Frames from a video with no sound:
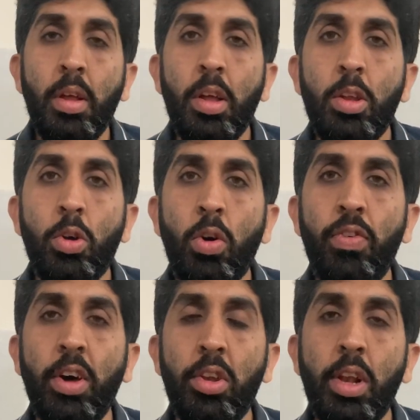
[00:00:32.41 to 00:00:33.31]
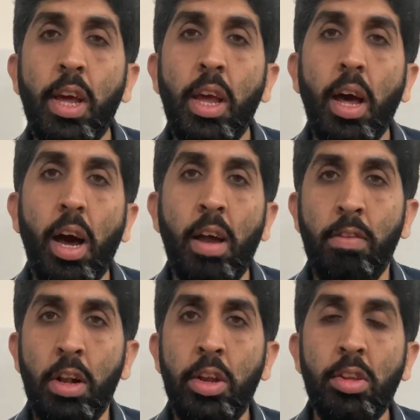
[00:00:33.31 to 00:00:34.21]
So firstly, I
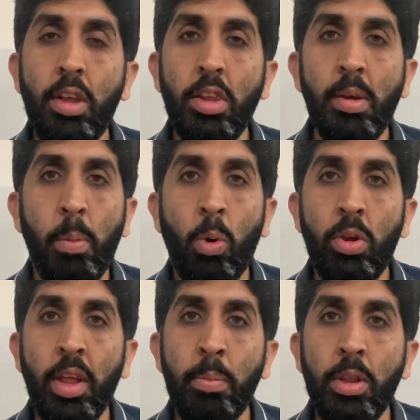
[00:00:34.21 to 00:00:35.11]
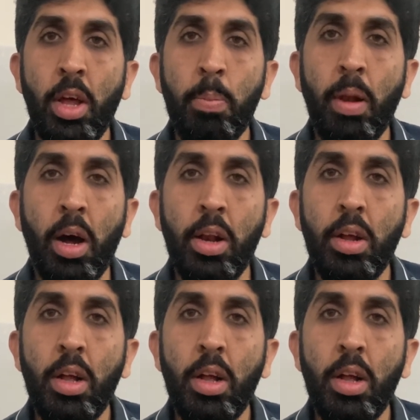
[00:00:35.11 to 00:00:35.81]
will discuss about the mother plant